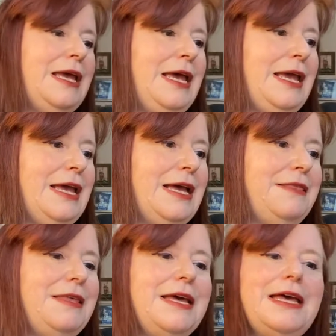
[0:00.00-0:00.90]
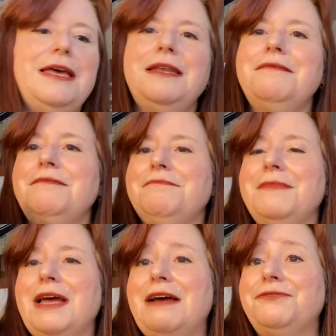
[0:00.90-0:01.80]
And then
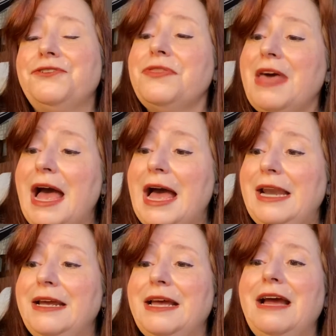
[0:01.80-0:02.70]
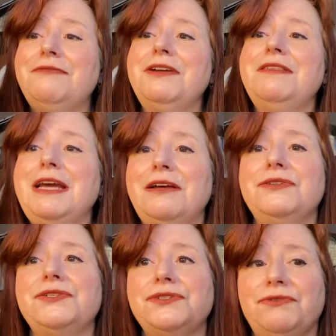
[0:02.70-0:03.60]
after that, everything
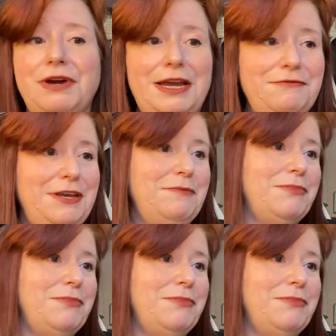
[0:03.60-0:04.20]
else is gravy.